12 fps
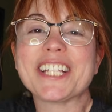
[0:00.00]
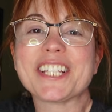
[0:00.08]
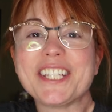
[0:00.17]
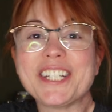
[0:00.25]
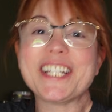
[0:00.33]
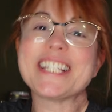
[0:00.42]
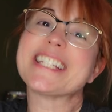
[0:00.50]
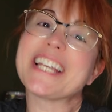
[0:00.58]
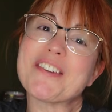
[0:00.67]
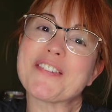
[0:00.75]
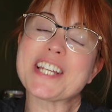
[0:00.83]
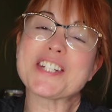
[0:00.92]
Good
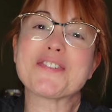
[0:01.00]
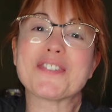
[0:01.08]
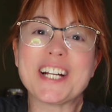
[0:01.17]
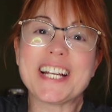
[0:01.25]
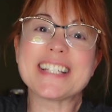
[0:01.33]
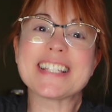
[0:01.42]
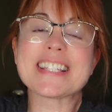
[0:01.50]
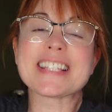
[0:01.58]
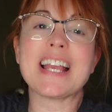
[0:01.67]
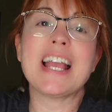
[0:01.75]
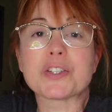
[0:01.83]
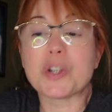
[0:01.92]
day, fashion friends.
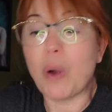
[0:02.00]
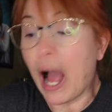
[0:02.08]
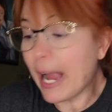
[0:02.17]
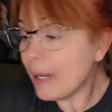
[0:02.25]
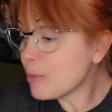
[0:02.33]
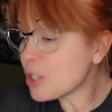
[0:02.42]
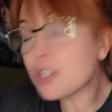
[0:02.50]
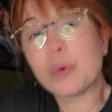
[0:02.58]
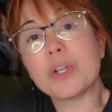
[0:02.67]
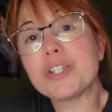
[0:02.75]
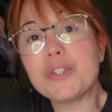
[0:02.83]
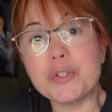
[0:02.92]
So I am just
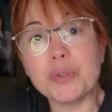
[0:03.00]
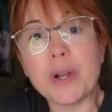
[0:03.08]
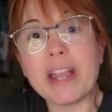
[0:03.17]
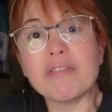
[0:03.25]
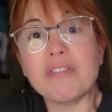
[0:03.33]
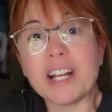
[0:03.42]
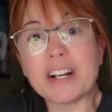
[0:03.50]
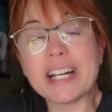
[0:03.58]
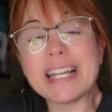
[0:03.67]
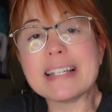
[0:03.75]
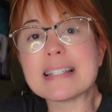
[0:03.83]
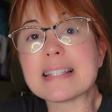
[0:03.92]
going to do a
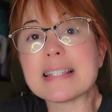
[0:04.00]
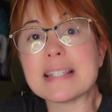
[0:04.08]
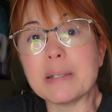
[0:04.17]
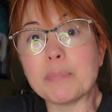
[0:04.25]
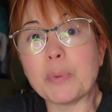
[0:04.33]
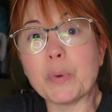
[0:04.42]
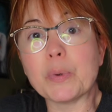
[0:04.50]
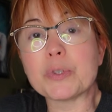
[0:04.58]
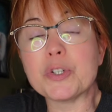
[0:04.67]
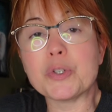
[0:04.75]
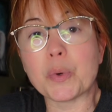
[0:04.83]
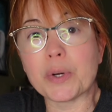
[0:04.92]
very simple
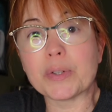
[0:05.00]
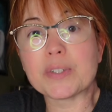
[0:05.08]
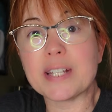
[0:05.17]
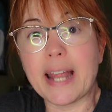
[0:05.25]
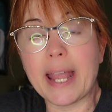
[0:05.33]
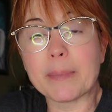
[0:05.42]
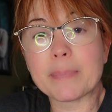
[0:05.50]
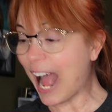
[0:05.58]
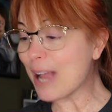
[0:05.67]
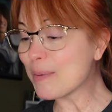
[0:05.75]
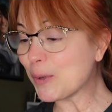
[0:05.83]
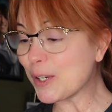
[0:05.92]
tutorial today.
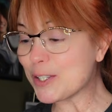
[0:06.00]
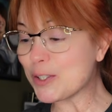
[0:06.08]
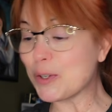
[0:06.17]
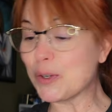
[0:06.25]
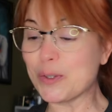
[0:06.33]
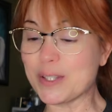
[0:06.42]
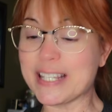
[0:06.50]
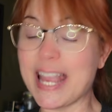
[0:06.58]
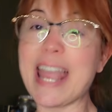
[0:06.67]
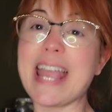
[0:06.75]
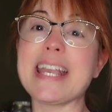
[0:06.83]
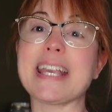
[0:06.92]
I'm going to
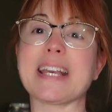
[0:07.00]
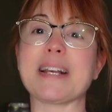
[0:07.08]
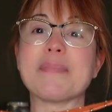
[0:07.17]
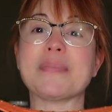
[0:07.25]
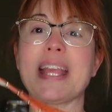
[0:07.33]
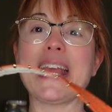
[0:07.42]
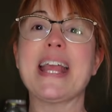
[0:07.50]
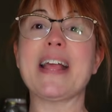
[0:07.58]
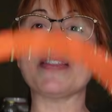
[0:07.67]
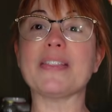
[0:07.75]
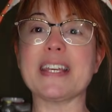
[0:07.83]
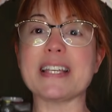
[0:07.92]
take
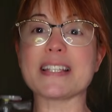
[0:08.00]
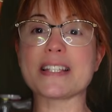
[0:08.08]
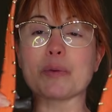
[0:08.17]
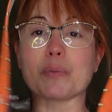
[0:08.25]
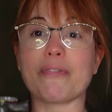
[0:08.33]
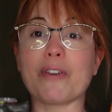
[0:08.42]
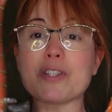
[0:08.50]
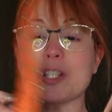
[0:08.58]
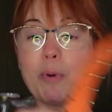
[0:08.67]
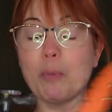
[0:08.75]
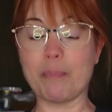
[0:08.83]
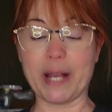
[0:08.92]
this
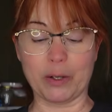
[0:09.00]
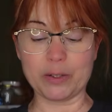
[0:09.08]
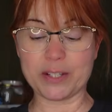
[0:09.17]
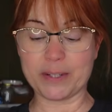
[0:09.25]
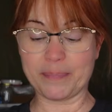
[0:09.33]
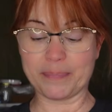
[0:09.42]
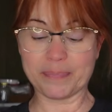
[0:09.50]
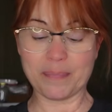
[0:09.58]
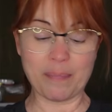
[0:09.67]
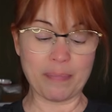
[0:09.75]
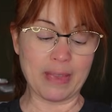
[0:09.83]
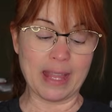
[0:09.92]
reversible belt
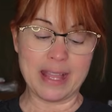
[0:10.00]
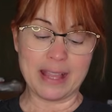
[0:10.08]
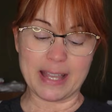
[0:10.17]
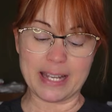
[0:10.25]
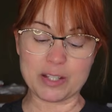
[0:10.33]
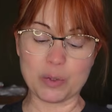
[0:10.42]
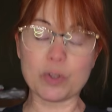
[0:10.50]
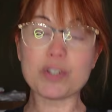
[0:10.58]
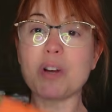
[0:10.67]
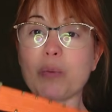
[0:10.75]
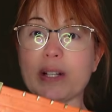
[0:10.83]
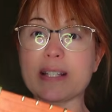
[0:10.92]
that is
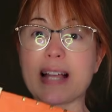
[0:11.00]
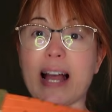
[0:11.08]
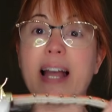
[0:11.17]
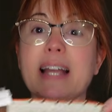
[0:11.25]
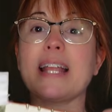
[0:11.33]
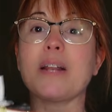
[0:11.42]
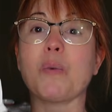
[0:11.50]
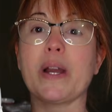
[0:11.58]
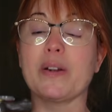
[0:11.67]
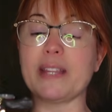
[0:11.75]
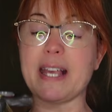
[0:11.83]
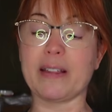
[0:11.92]
orange on one side and
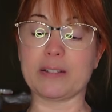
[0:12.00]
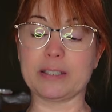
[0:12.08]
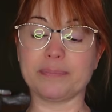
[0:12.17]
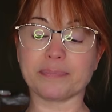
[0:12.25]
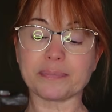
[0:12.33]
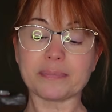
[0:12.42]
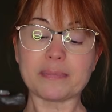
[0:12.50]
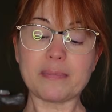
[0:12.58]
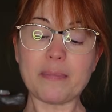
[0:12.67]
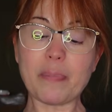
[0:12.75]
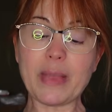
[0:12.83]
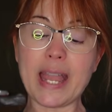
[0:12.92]
white on the other
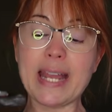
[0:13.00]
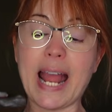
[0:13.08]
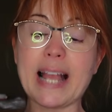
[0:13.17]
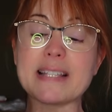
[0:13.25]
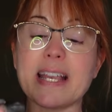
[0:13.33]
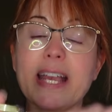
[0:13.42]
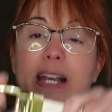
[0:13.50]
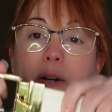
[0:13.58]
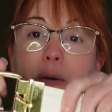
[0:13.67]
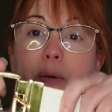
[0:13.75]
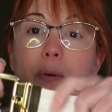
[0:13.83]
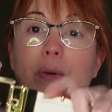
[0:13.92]
and has a
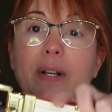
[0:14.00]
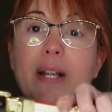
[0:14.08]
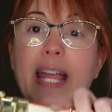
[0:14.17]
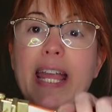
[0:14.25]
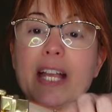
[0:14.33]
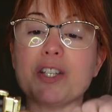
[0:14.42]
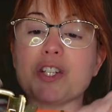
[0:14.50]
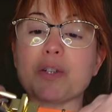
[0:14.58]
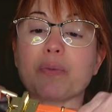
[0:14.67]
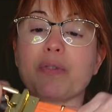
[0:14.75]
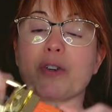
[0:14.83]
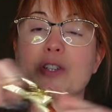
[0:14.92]

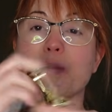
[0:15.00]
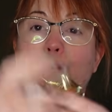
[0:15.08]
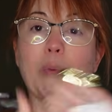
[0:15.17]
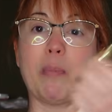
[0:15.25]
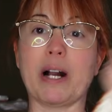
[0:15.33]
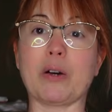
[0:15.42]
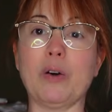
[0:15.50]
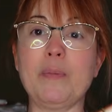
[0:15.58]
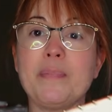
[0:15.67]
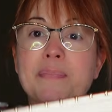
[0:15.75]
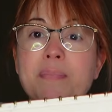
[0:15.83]
hinged reversible buckle.